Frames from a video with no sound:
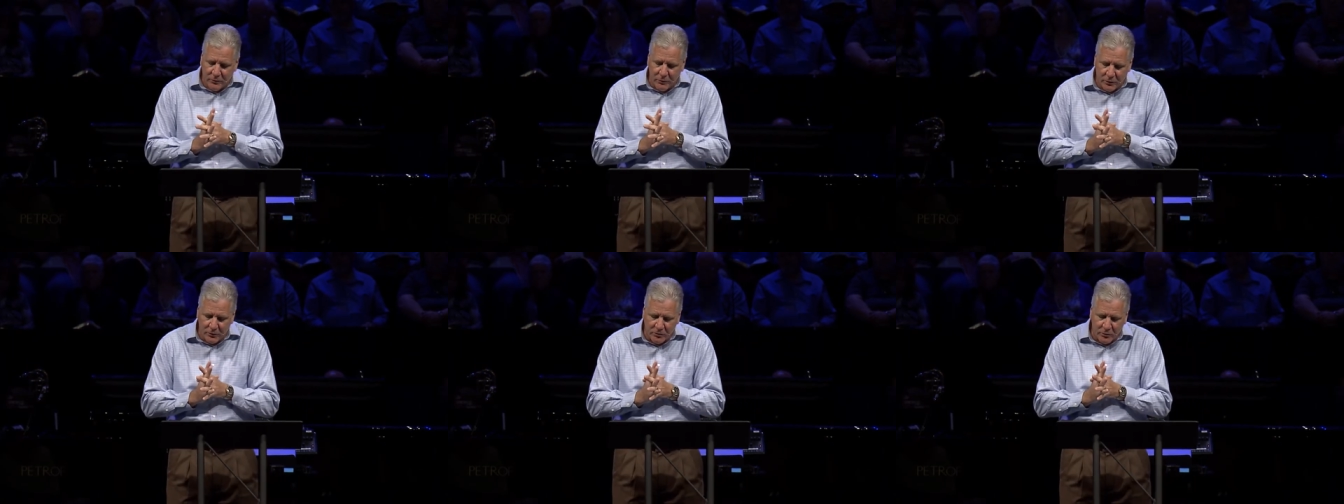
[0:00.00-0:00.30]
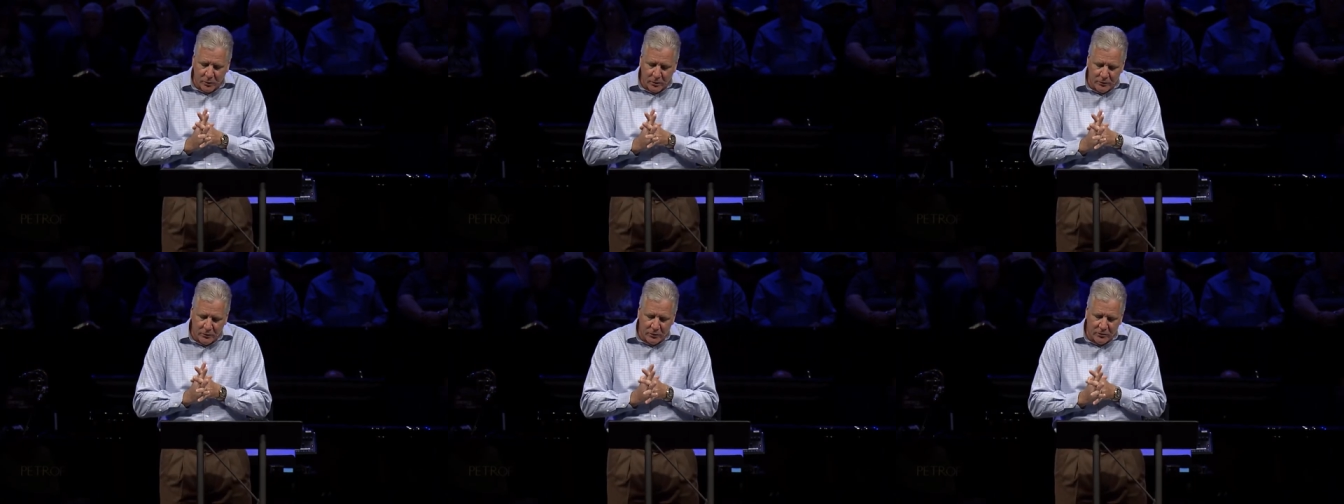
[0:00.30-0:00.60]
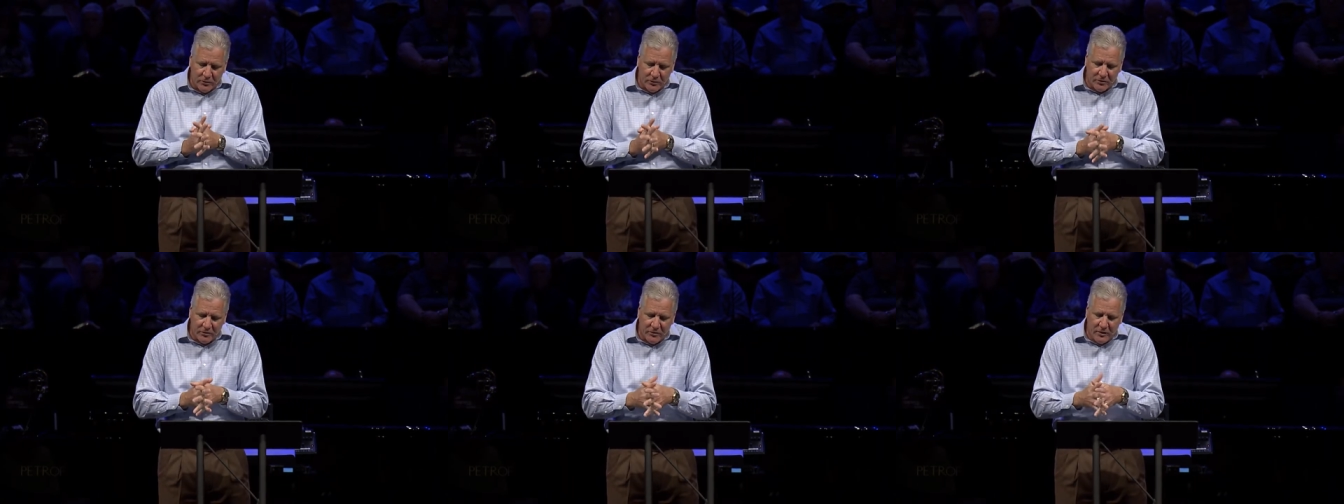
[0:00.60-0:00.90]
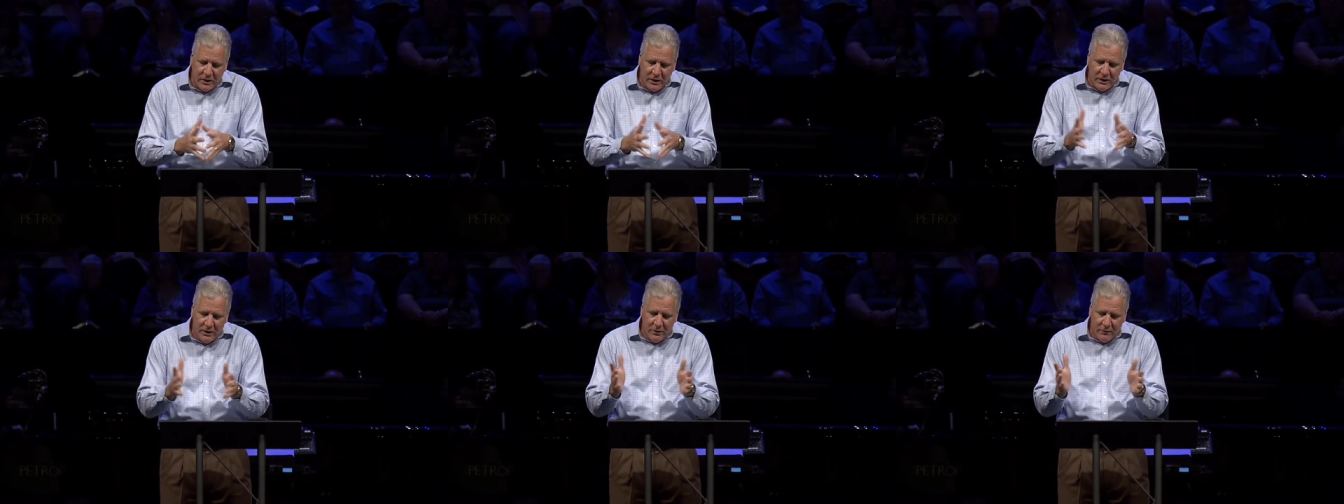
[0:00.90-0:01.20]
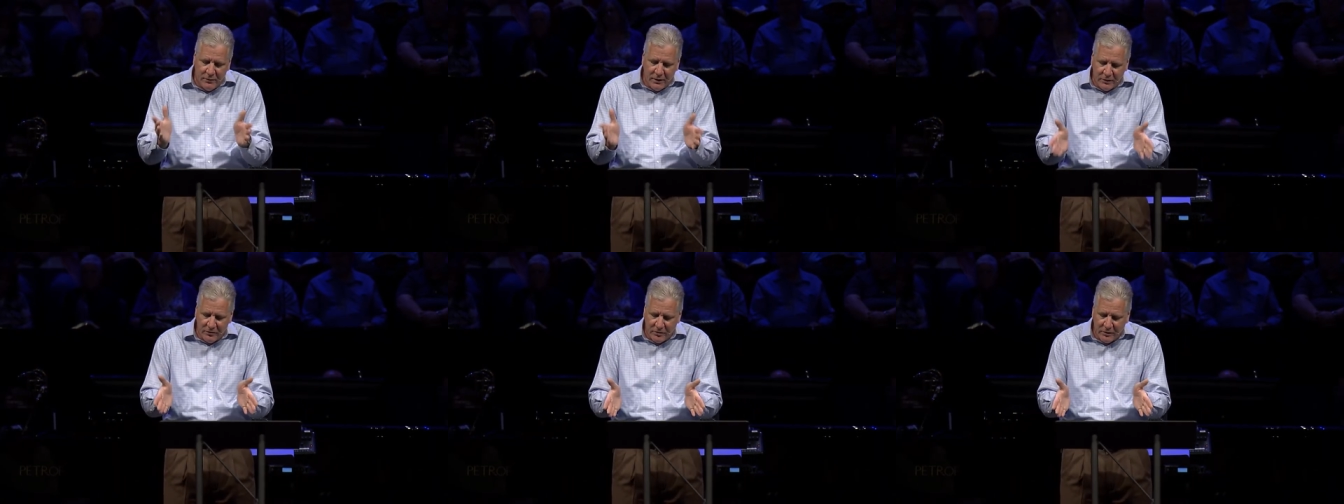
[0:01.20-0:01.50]
Verse 12 through 16, he
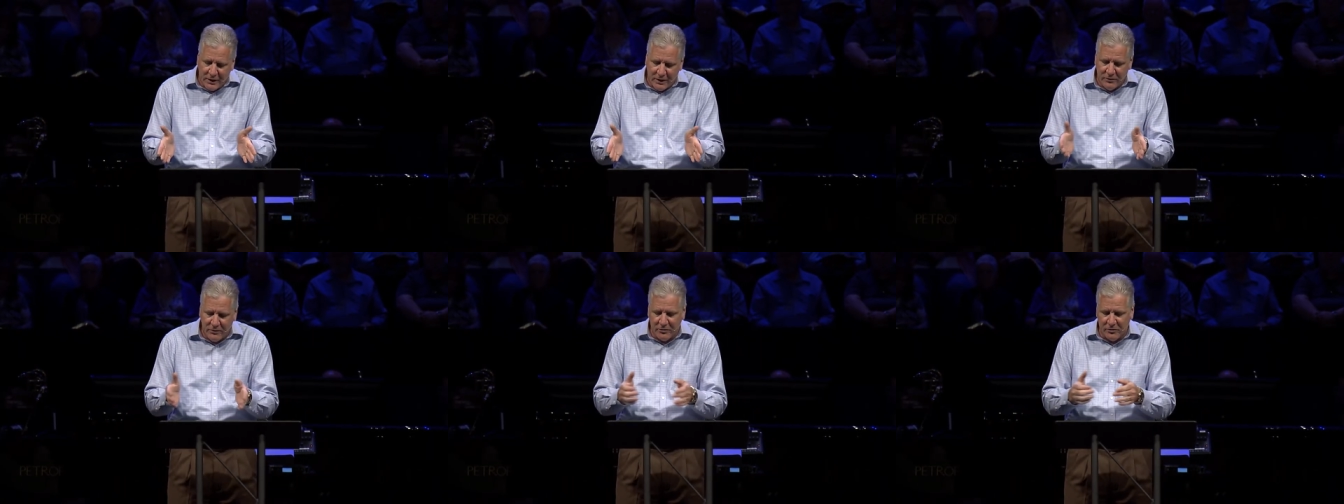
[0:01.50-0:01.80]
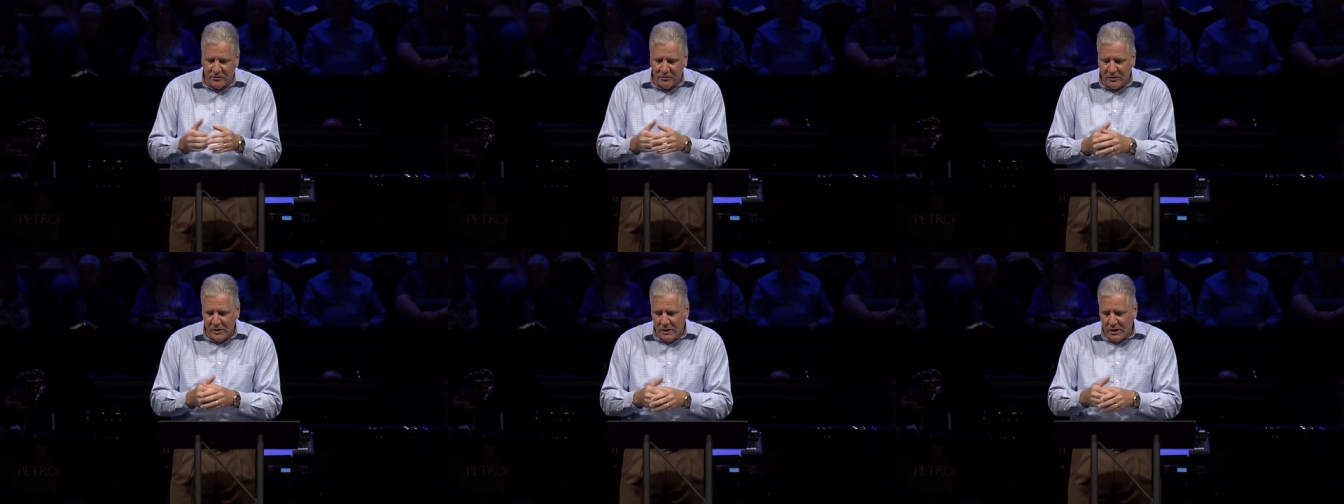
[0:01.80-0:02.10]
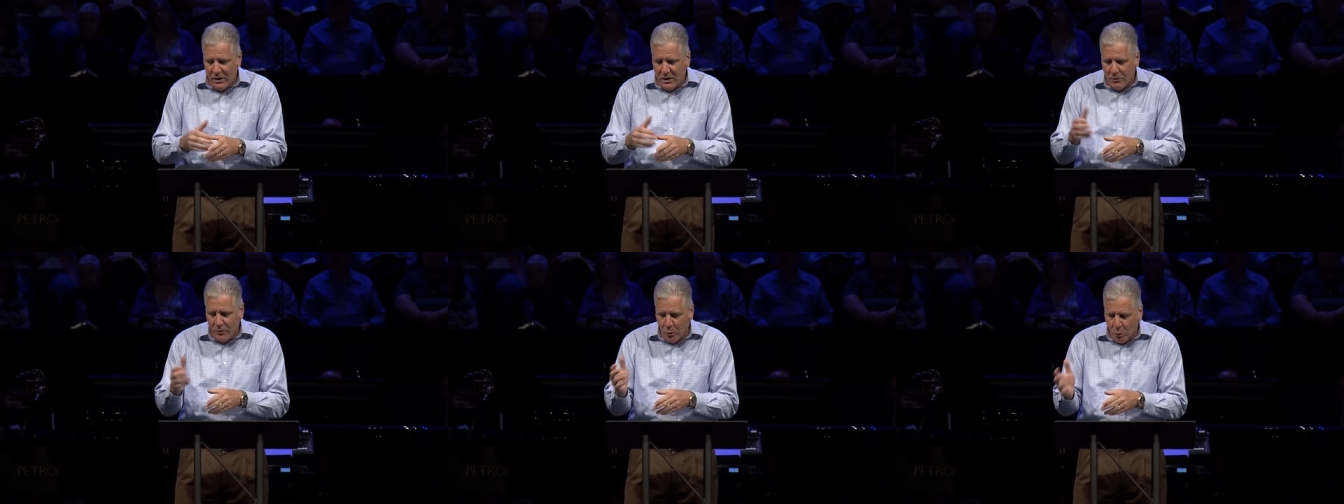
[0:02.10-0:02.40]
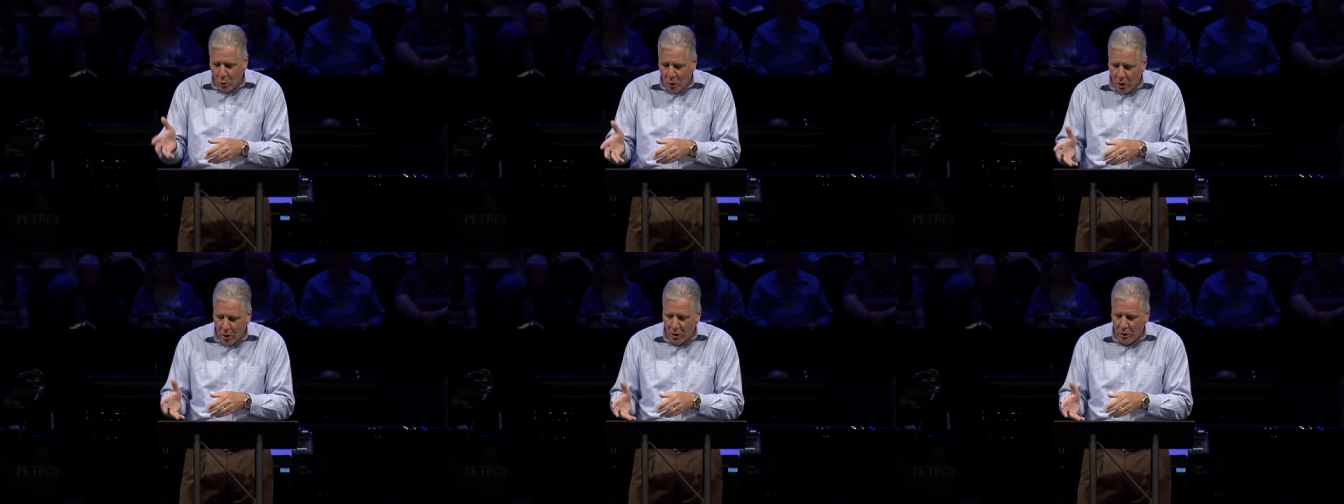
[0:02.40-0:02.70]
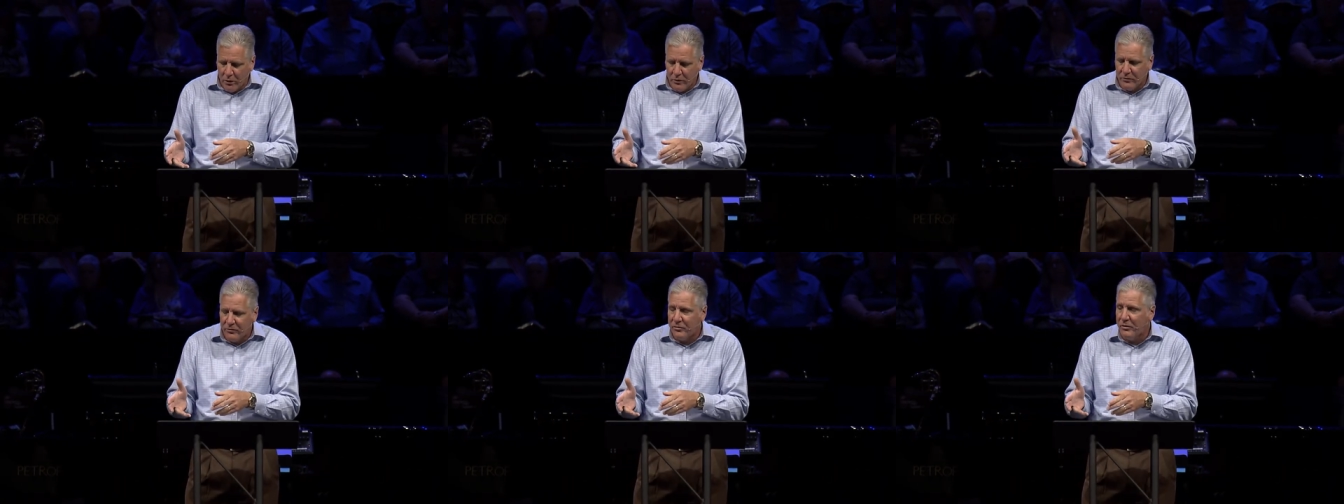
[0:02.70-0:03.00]
investigates the city, the
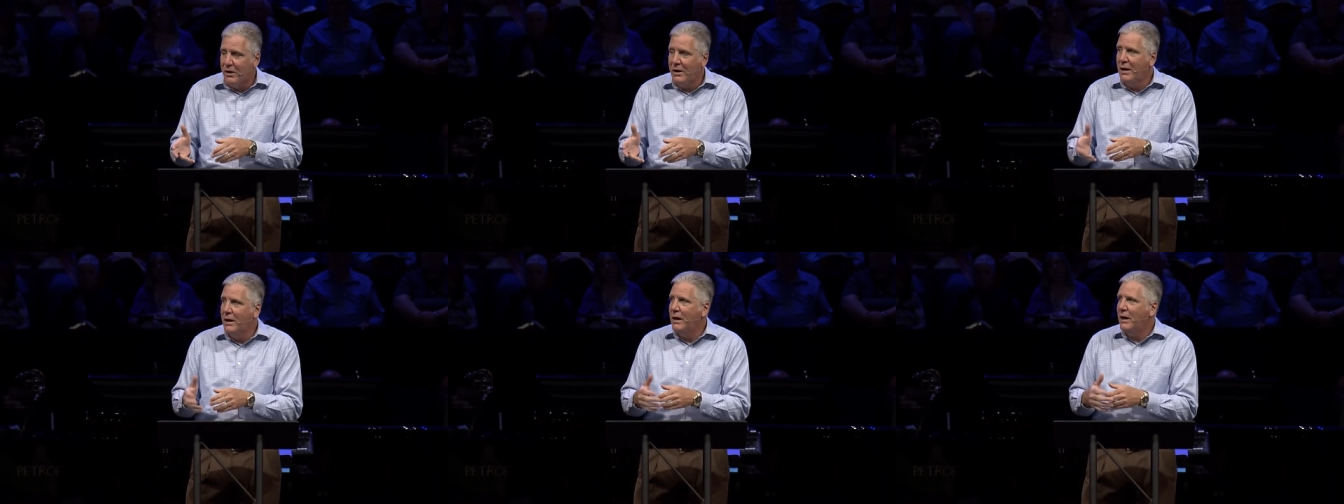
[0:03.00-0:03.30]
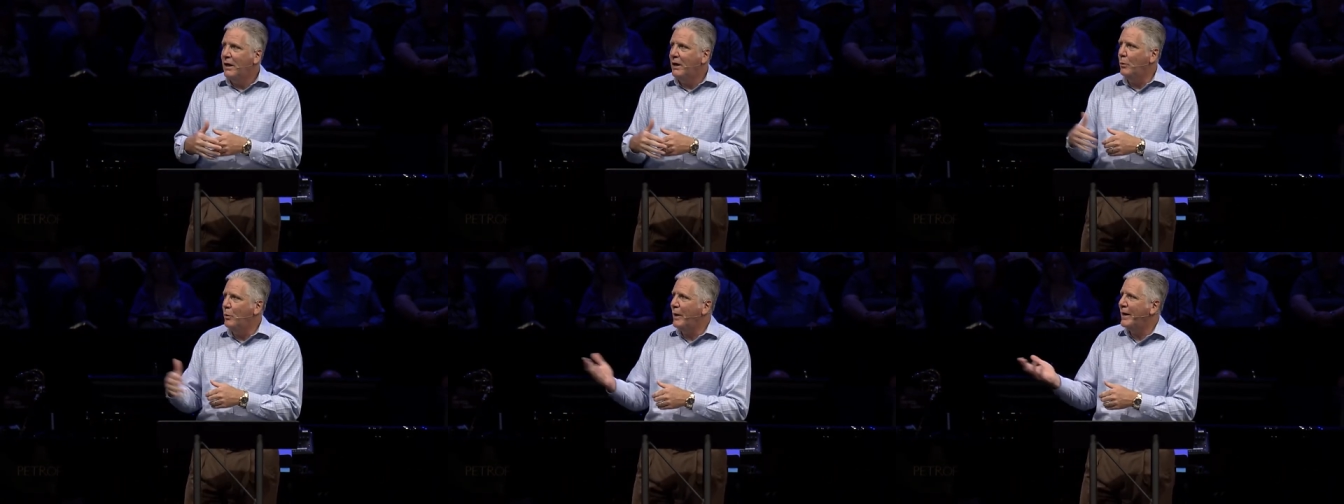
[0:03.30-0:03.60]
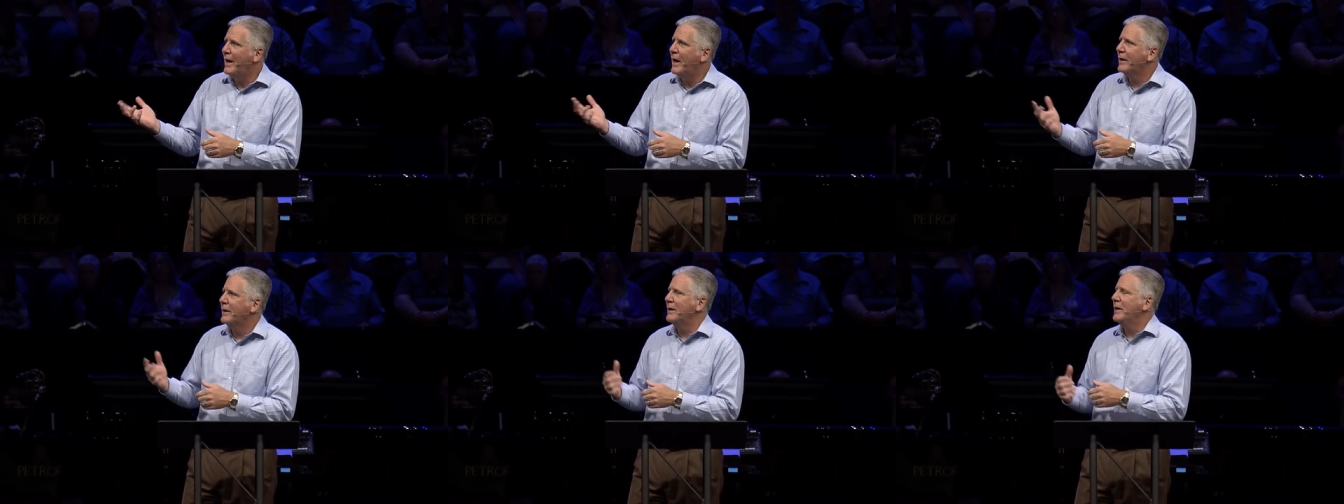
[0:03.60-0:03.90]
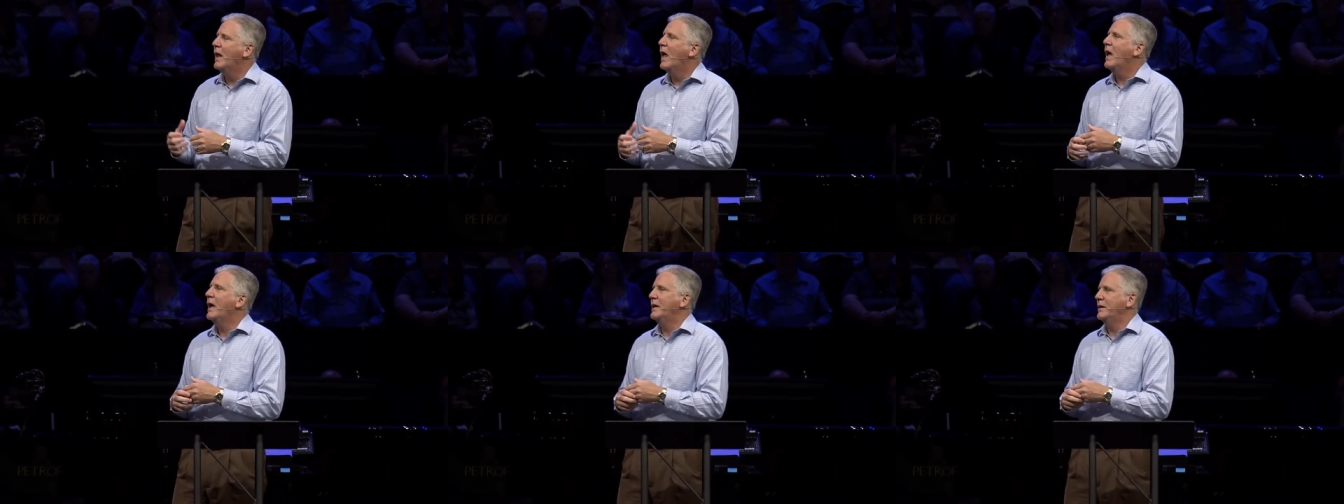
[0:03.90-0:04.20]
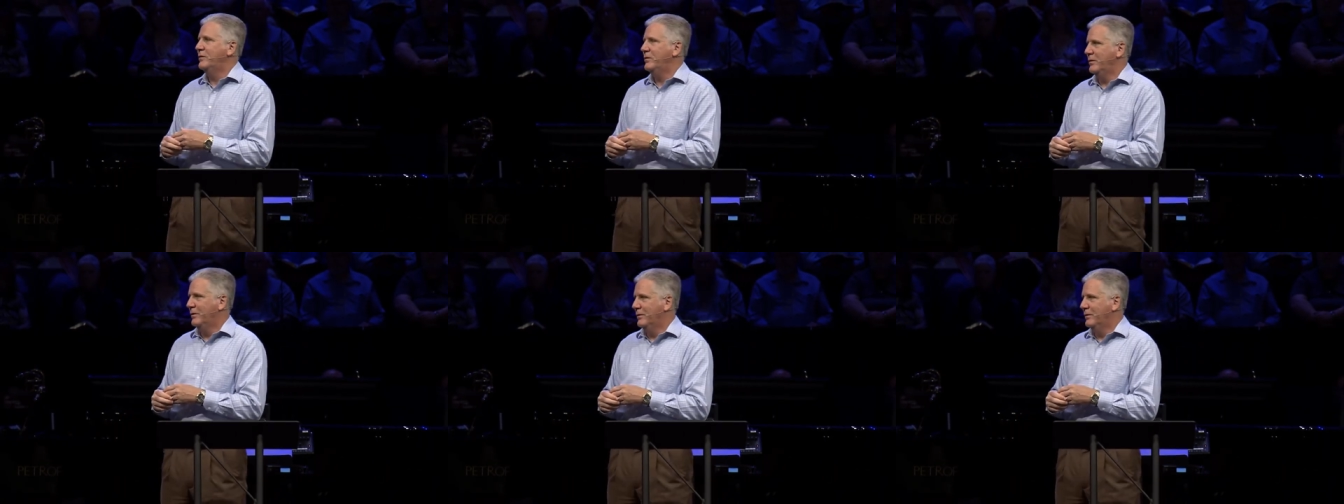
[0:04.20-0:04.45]
walls. He went out at night.